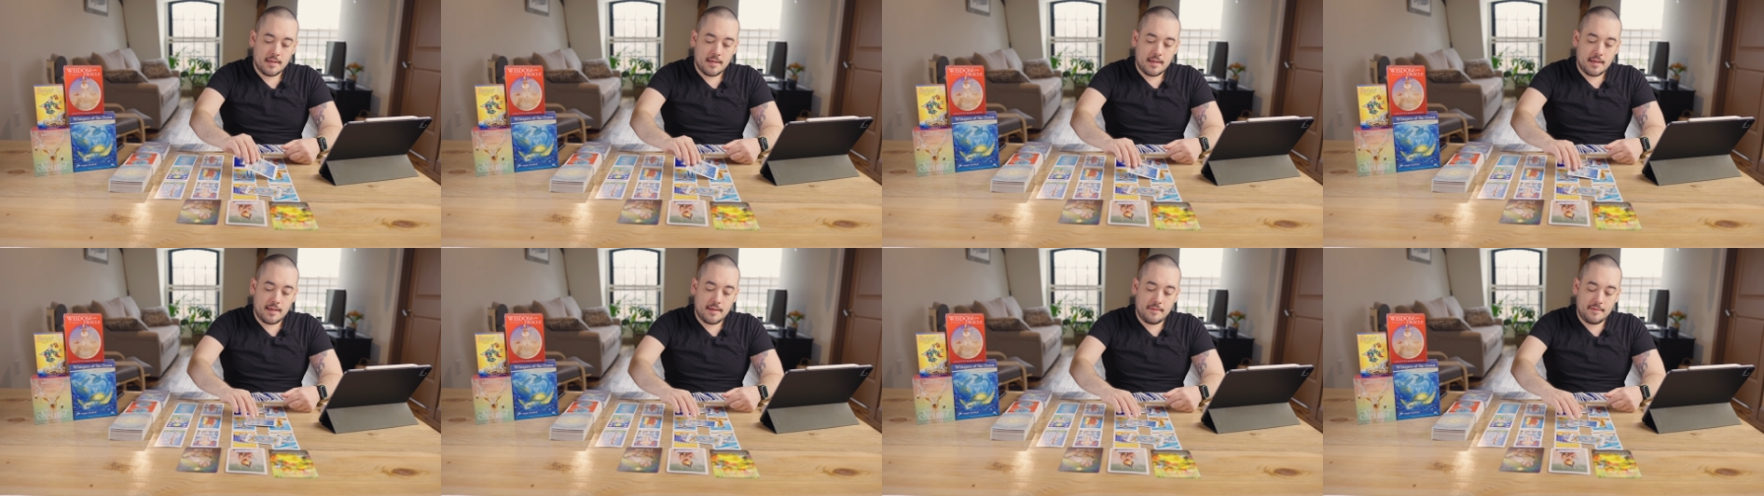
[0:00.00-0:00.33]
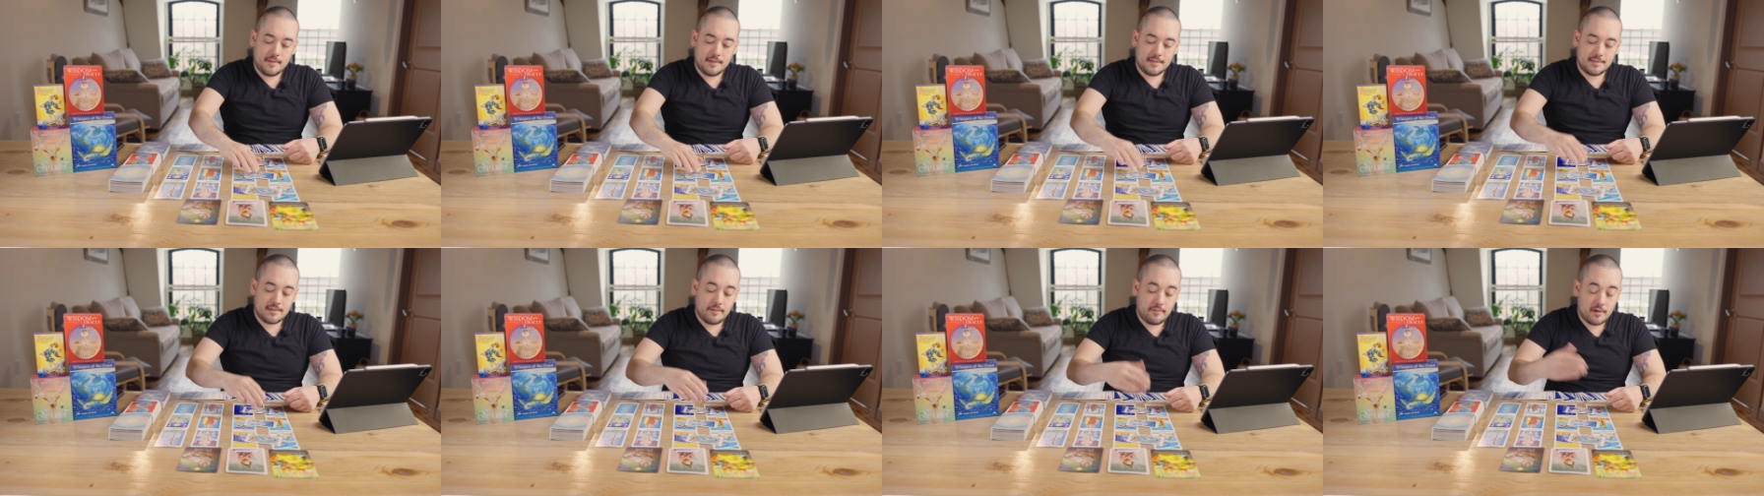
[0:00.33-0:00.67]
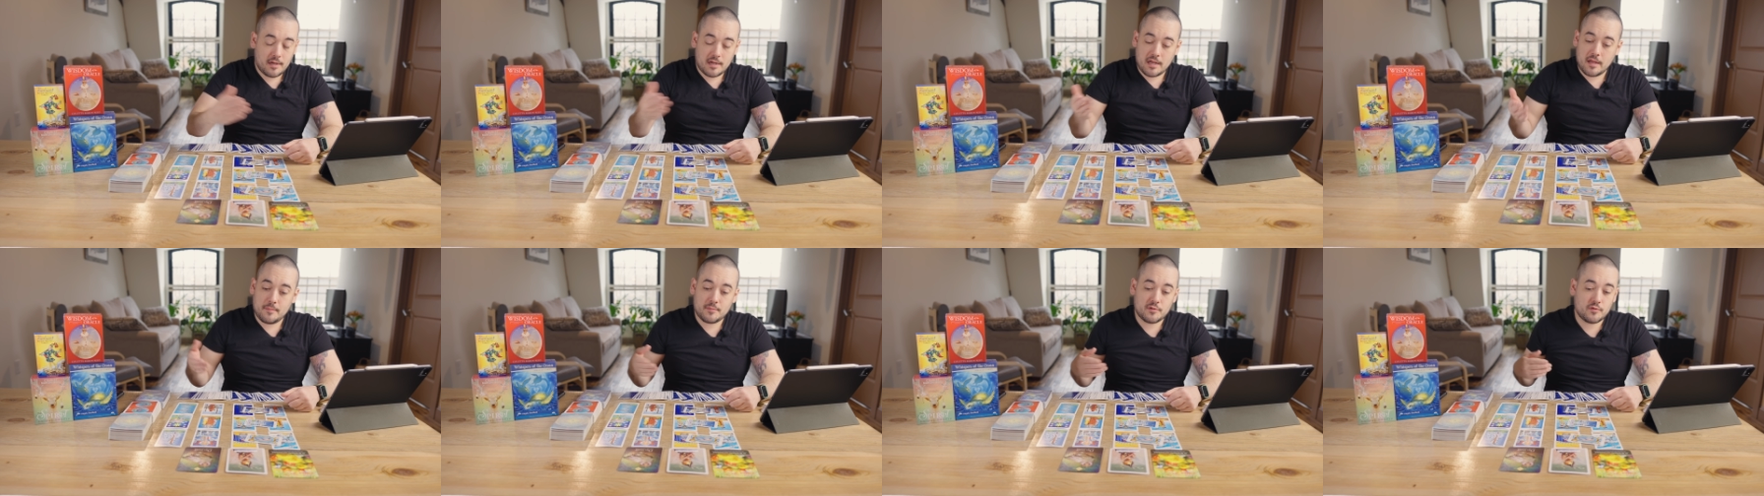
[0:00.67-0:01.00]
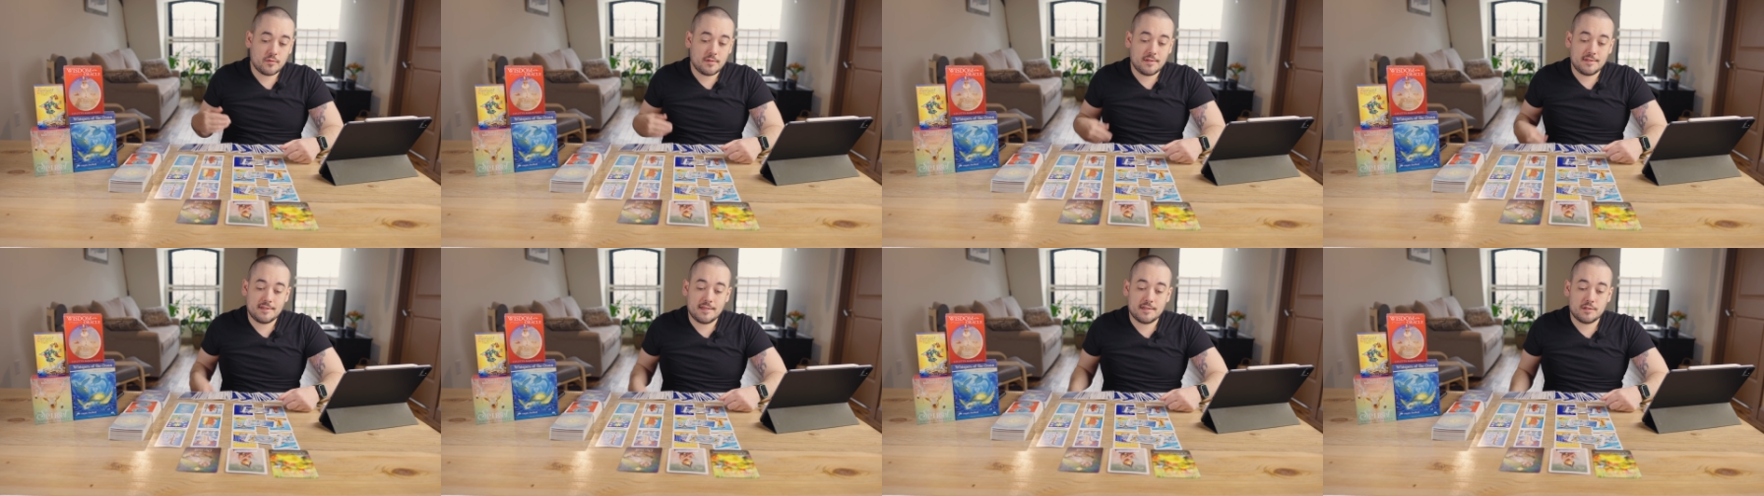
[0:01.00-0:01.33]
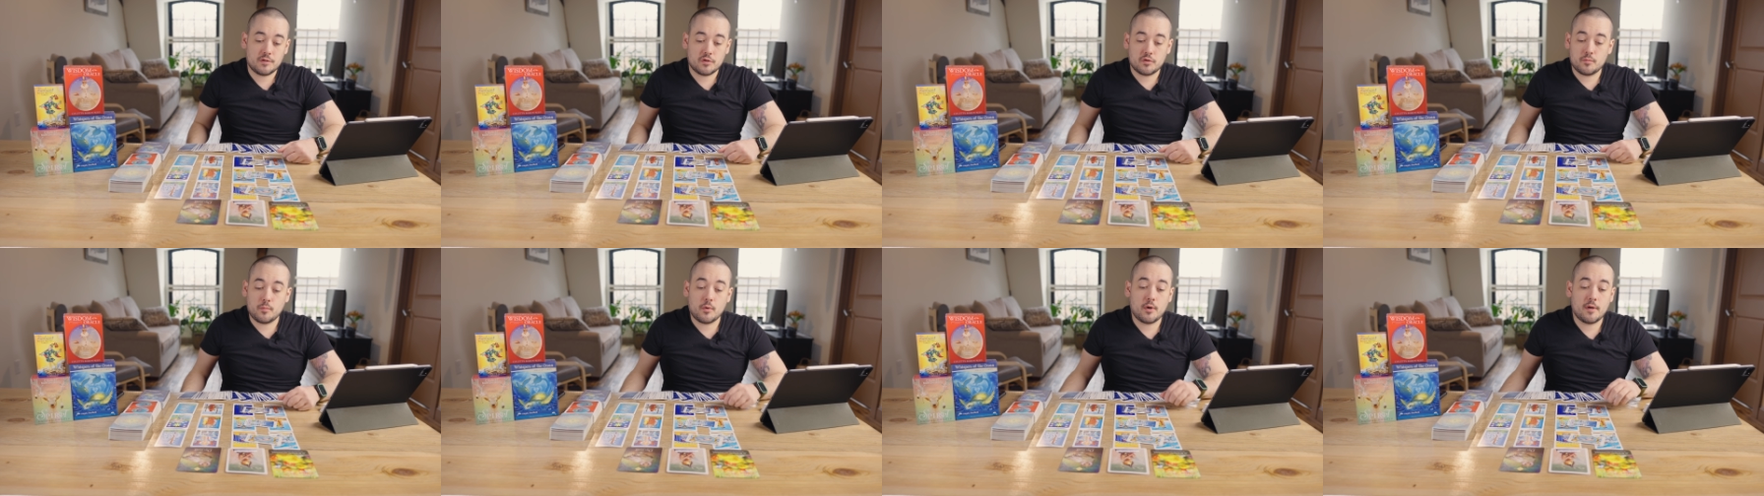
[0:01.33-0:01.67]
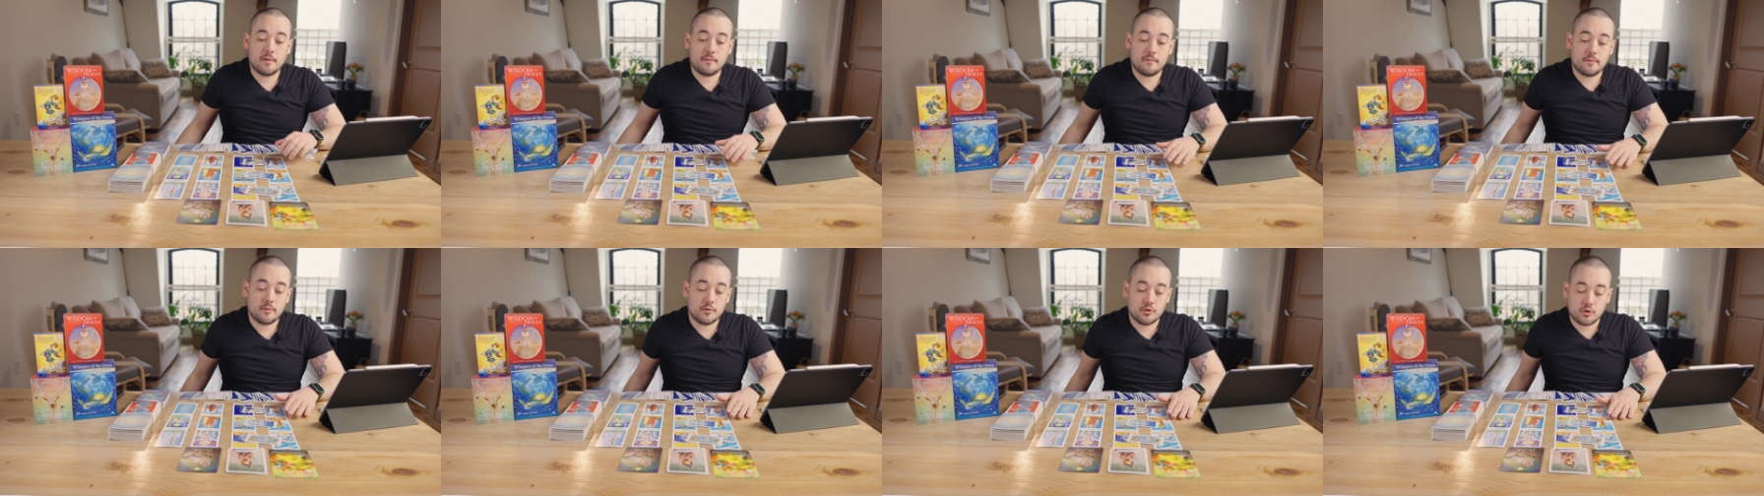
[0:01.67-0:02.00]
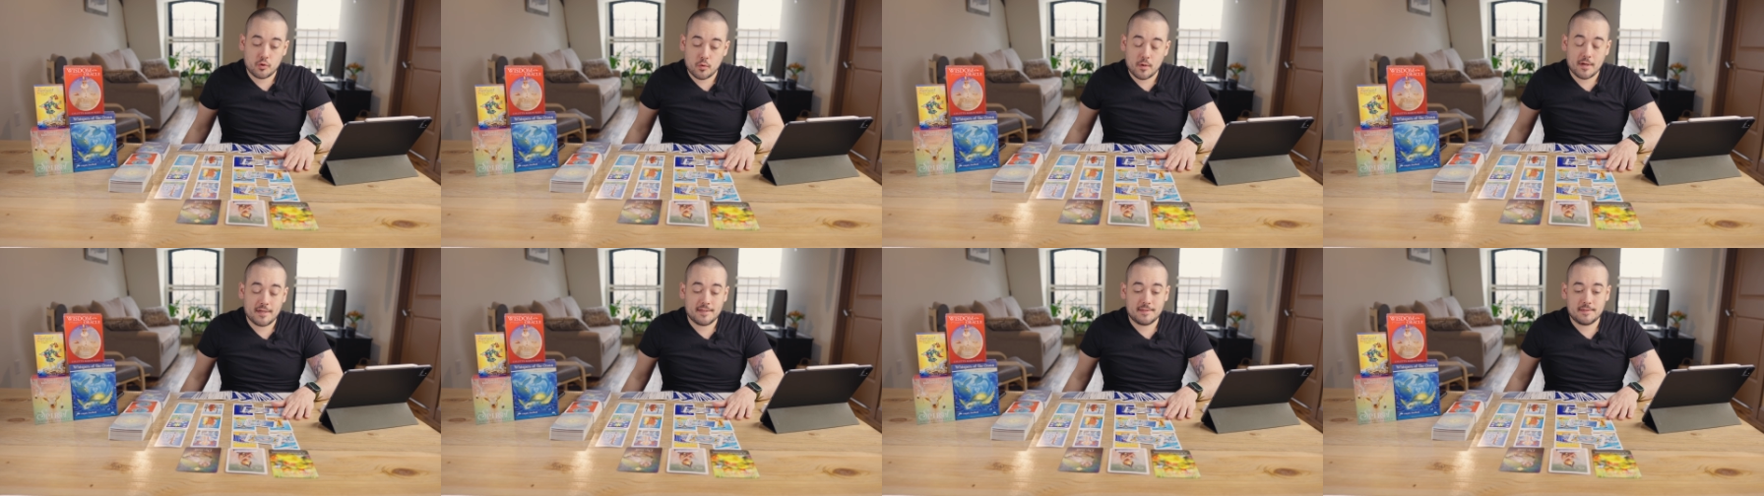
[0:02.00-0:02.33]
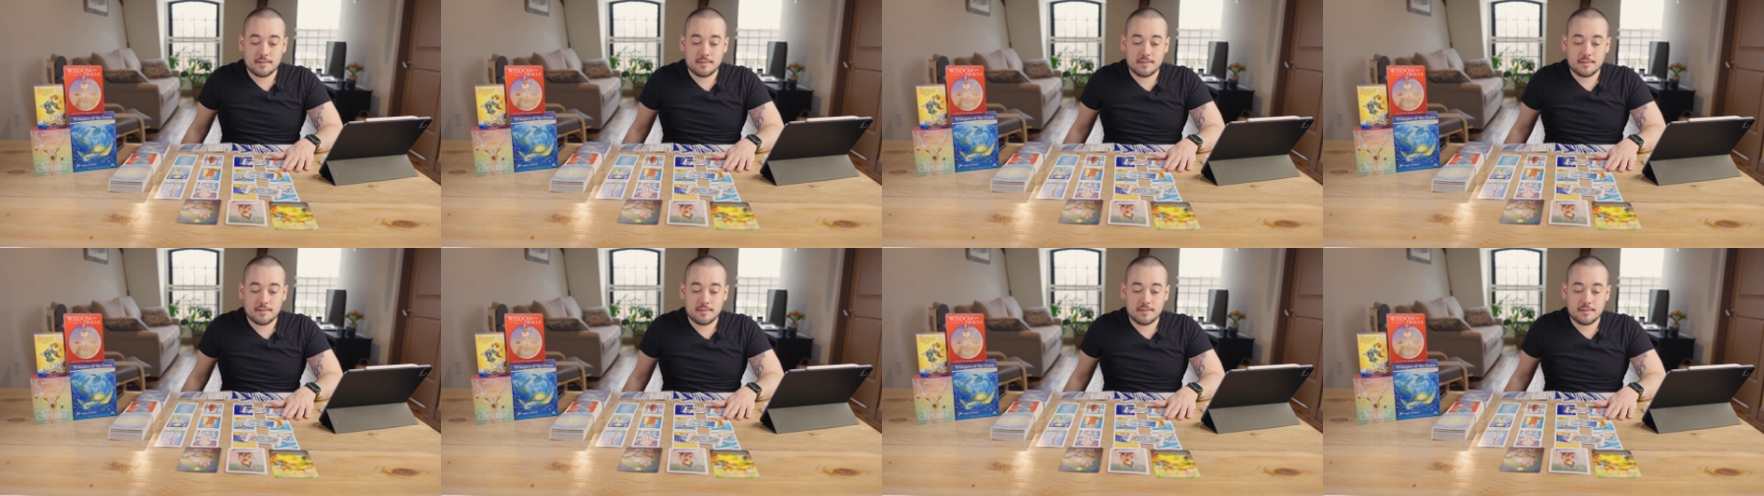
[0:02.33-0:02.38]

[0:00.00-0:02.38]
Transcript: and the Seven of Cups really says you're spoiled for choice.